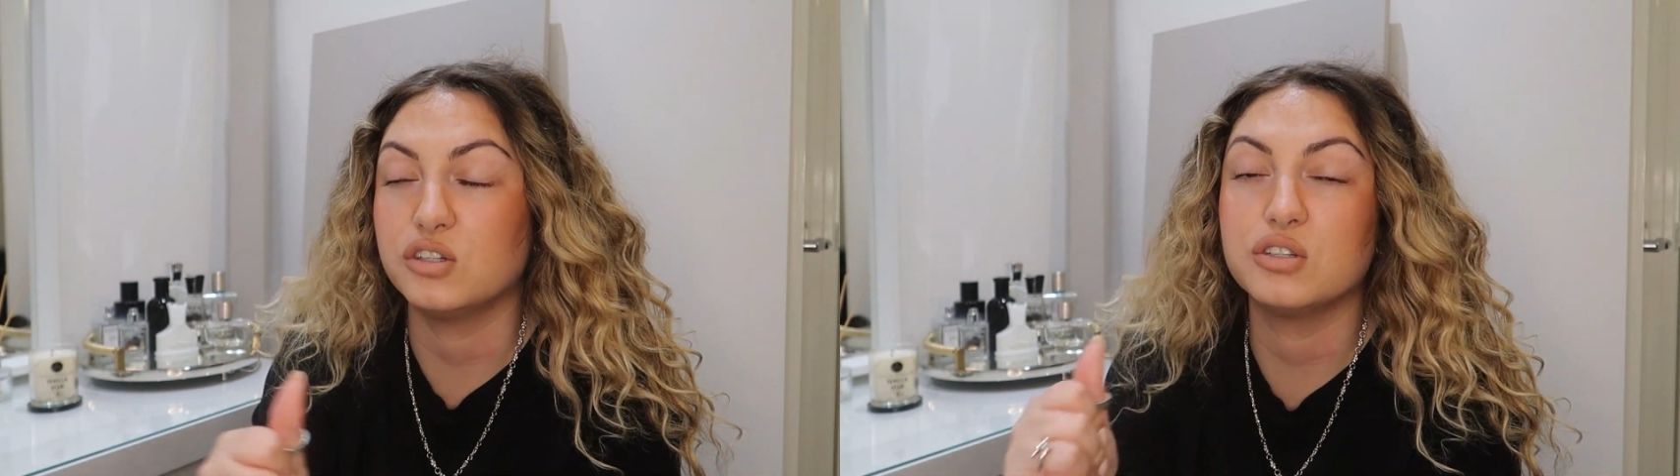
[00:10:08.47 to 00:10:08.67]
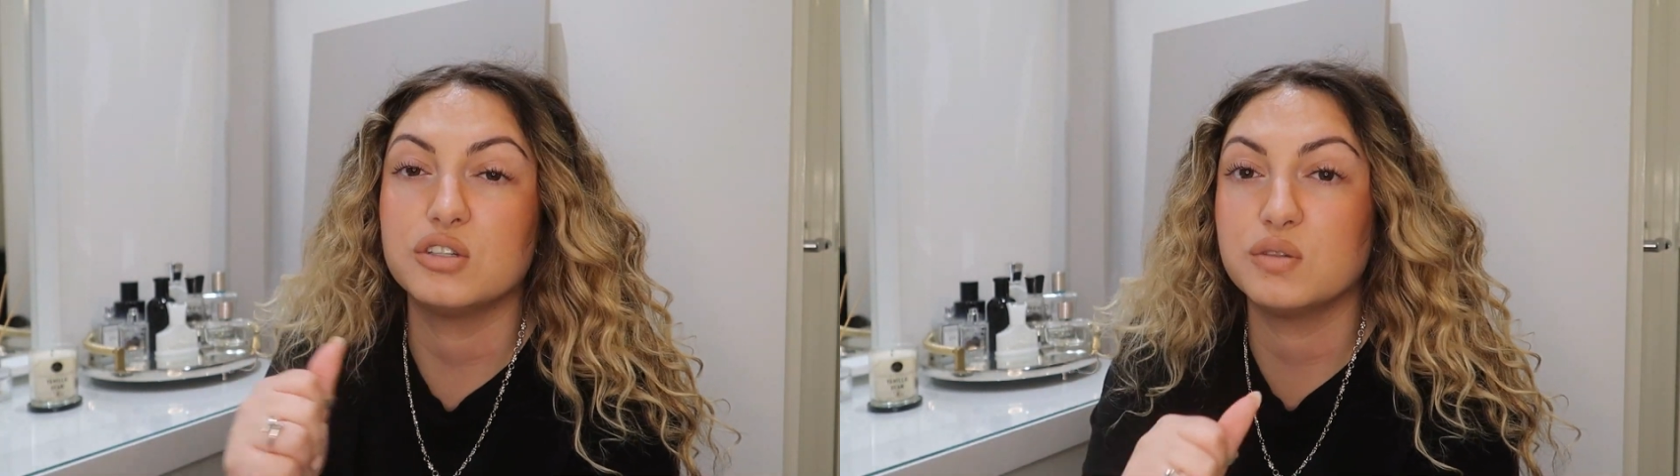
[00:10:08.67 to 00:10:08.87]

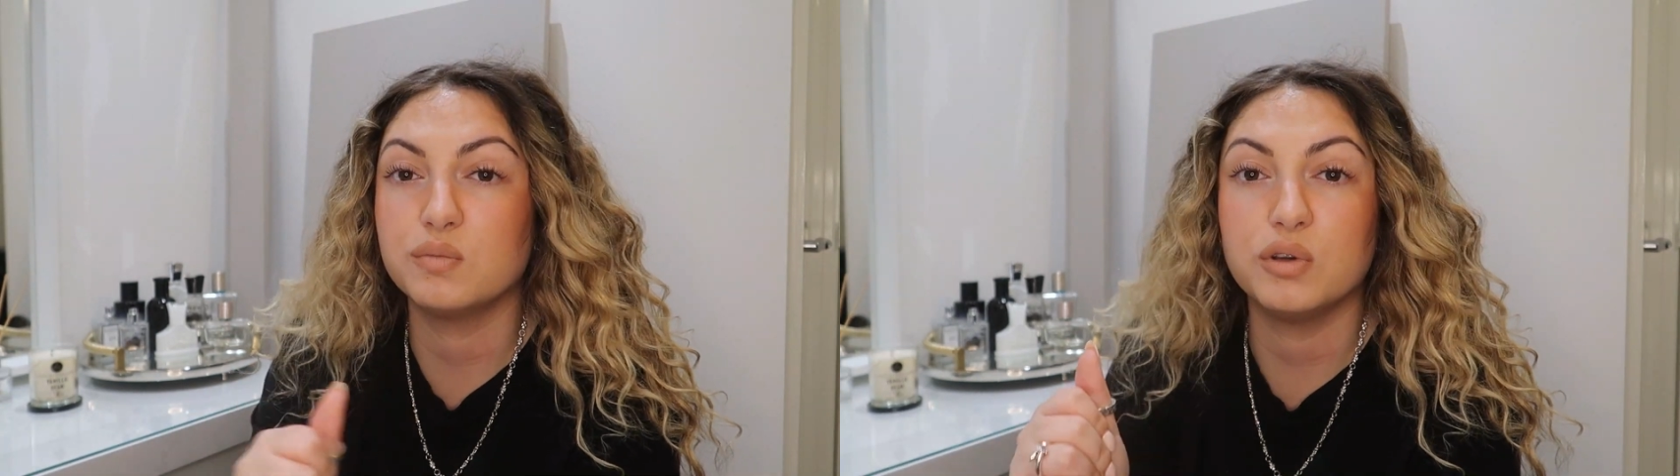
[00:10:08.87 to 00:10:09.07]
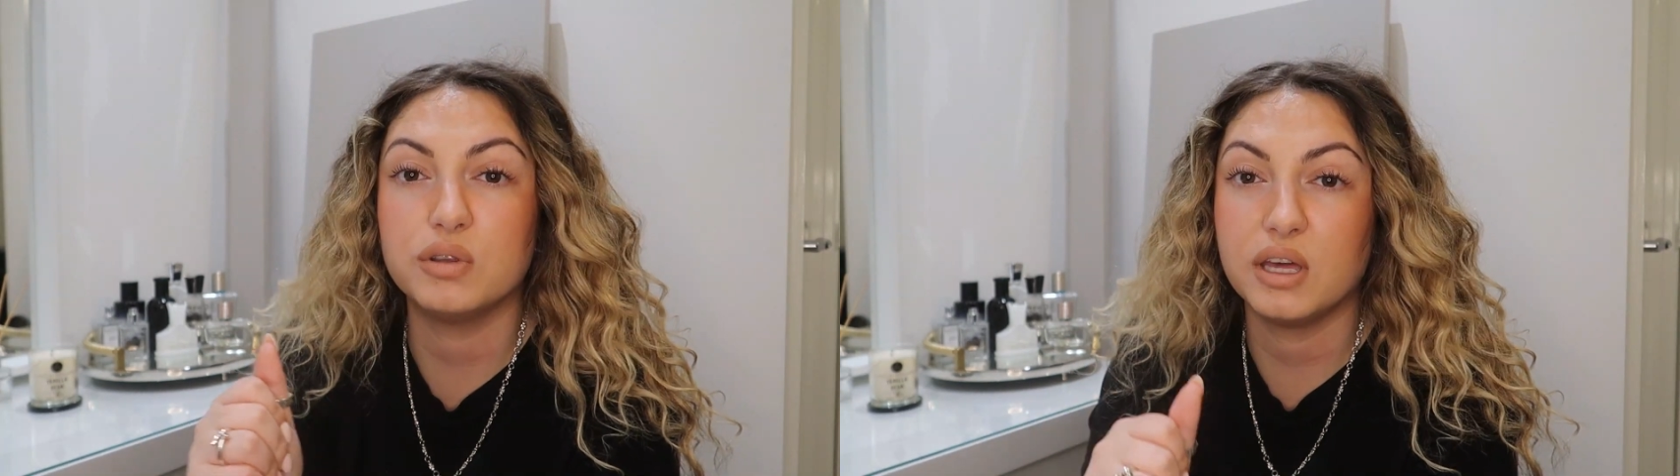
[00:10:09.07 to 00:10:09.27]
just to
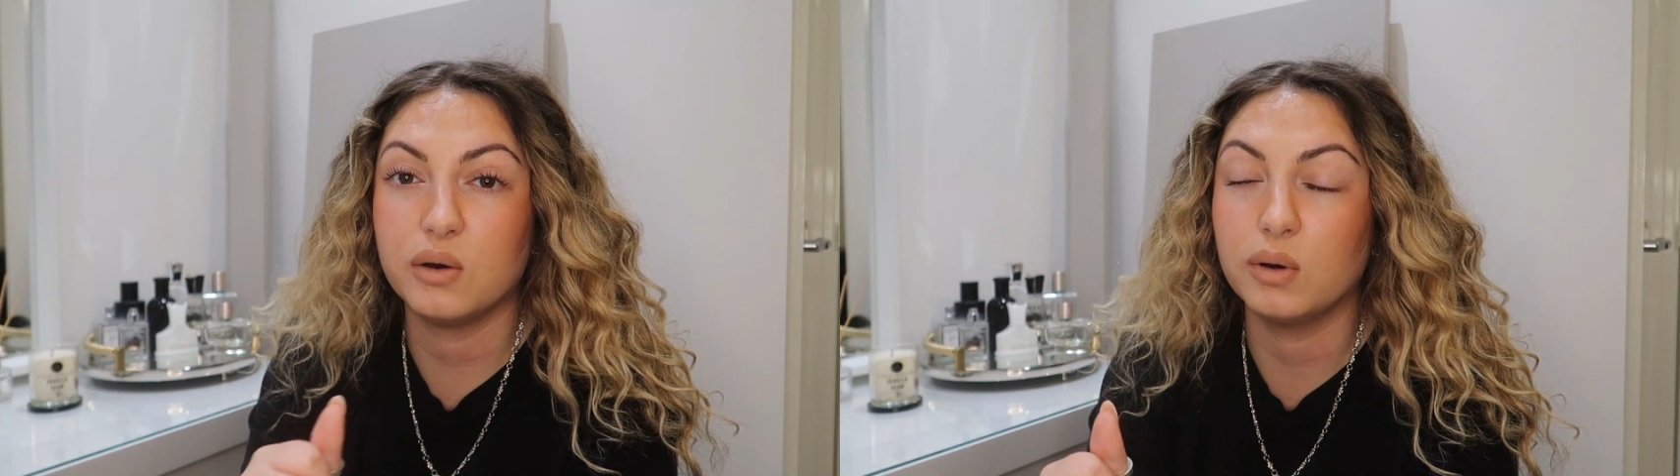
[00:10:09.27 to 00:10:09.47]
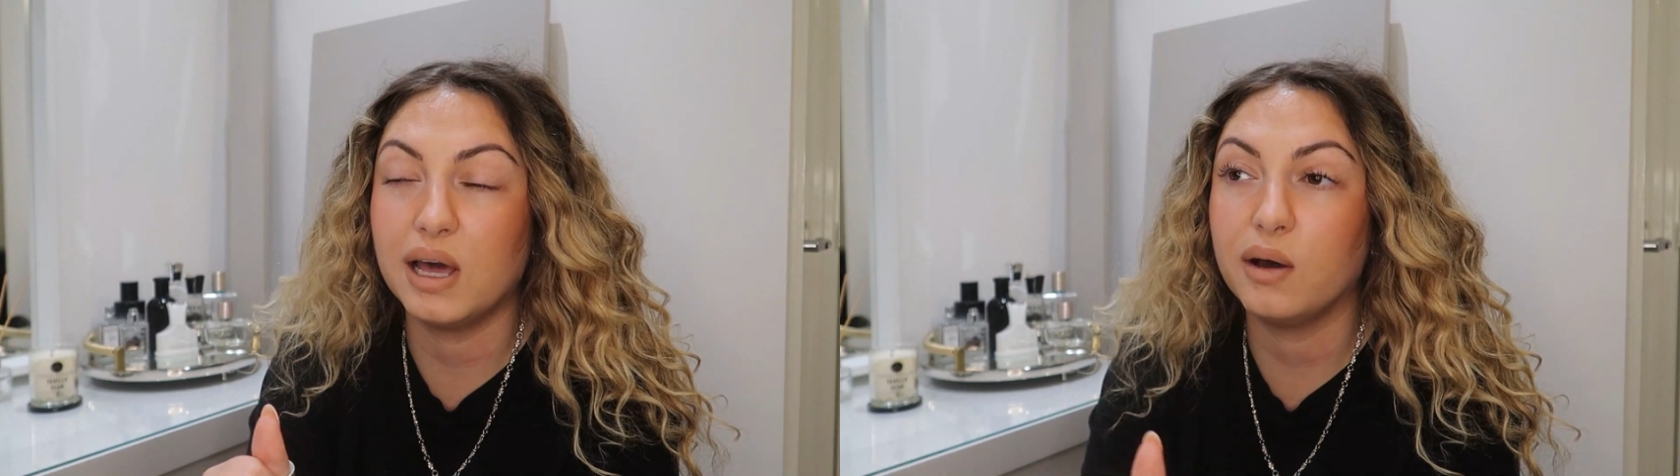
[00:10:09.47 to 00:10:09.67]
smooth
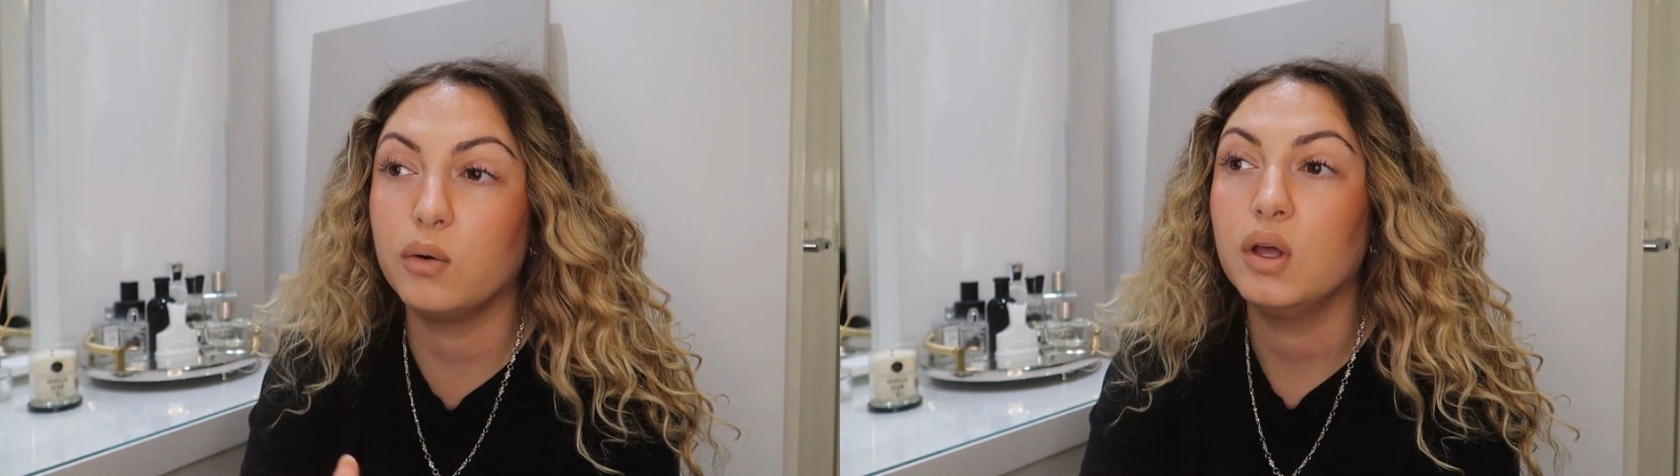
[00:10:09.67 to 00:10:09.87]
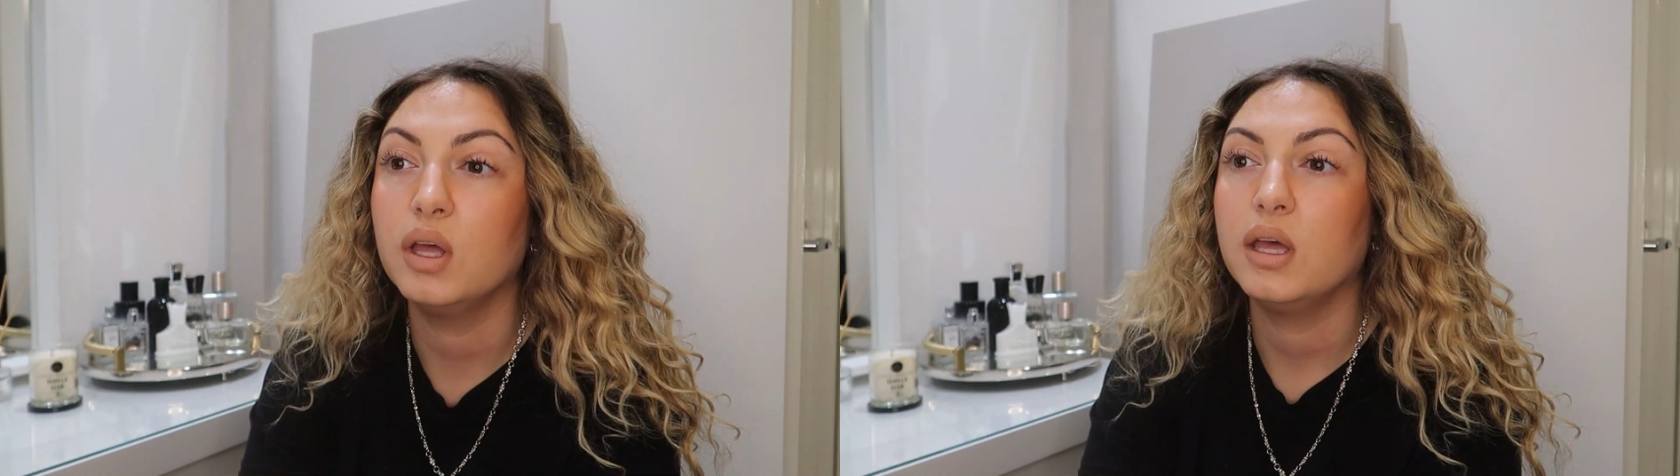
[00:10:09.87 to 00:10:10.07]
it all
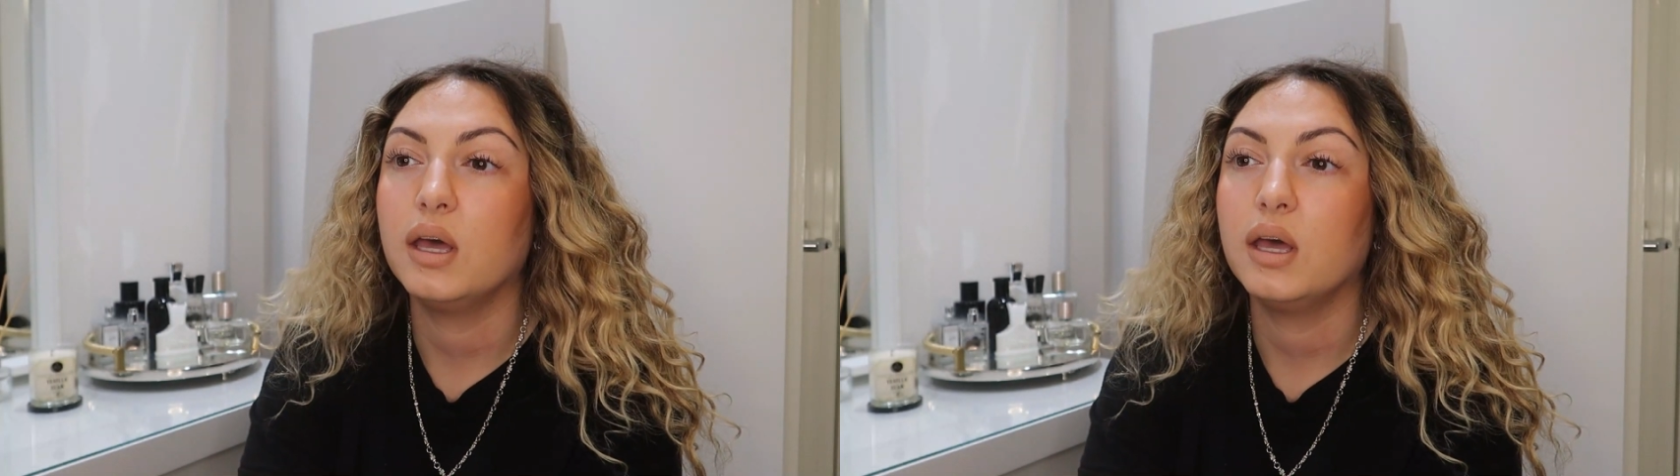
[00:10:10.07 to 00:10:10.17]
out.